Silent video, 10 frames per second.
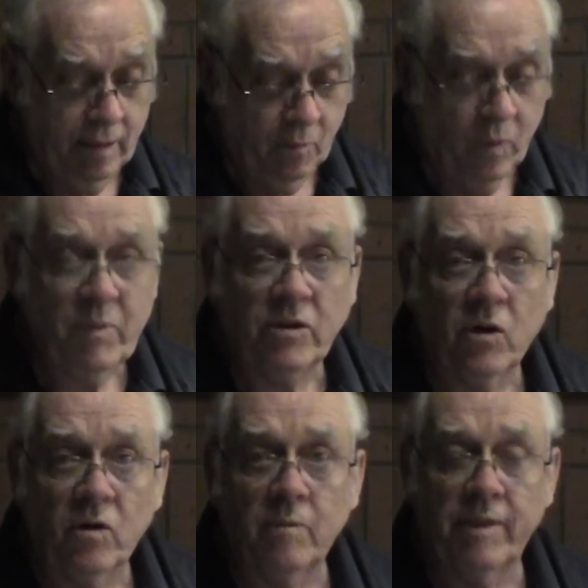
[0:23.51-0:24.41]
when we
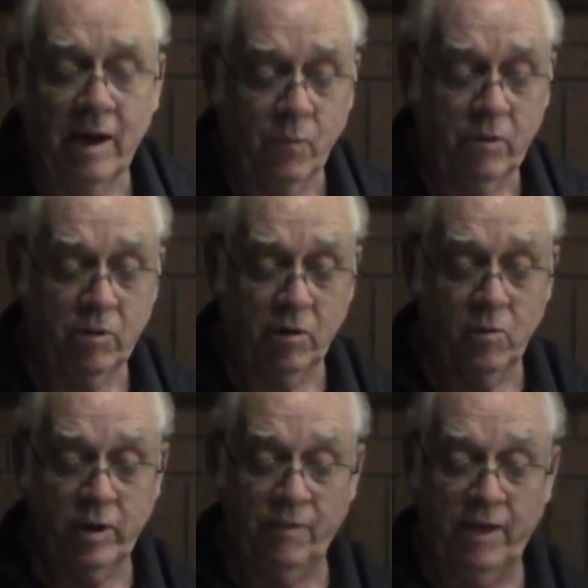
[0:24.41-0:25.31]
told them that we were
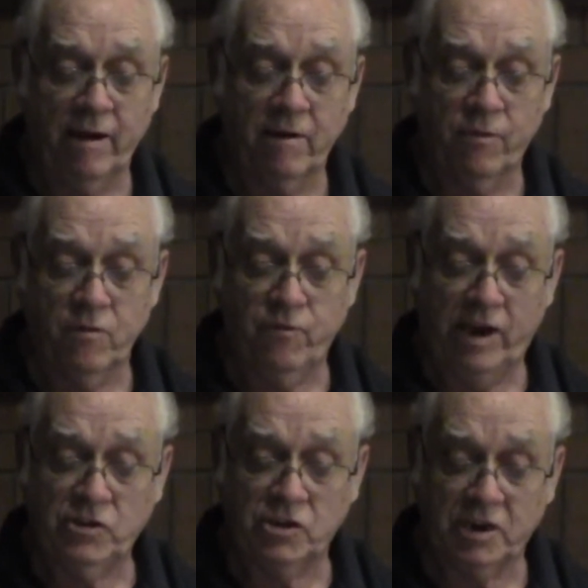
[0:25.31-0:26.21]
going there, their
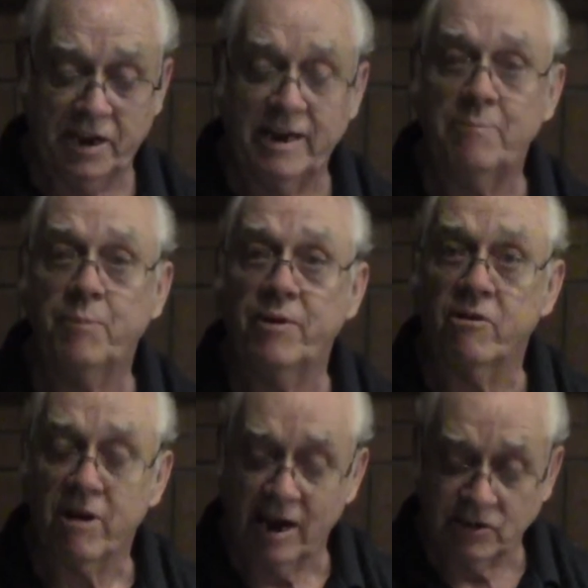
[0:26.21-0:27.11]
faces lit up and
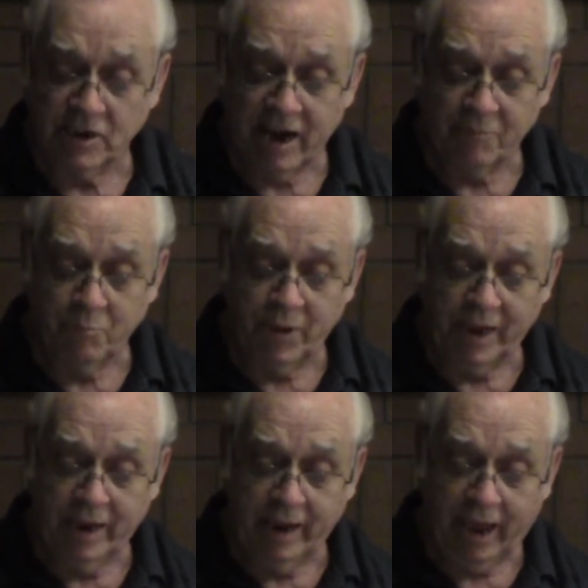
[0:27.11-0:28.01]
their eyes got
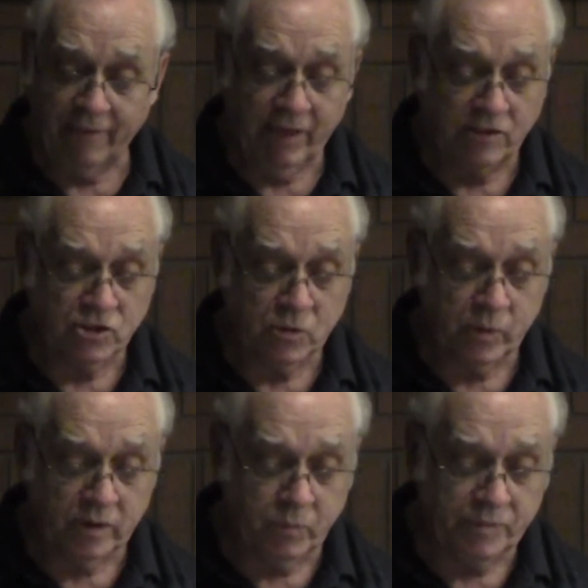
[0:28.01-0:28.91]
big and they
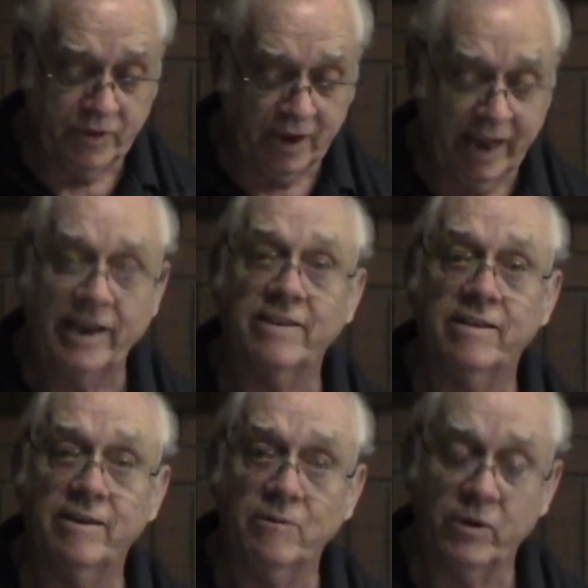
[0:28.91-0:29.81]
squealed with delight
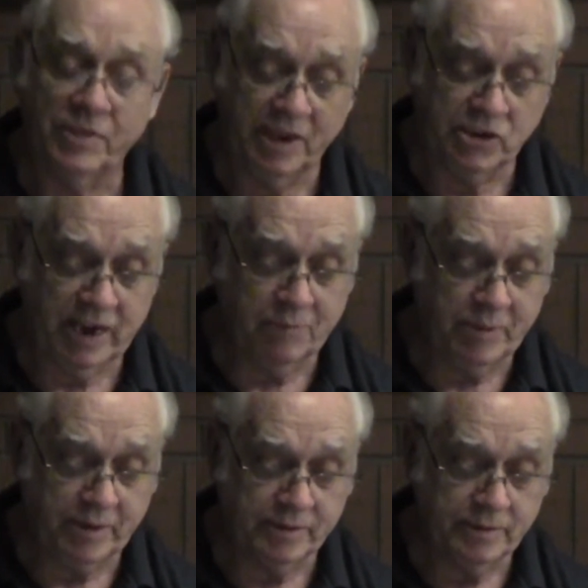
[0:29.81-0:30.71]
with excitement.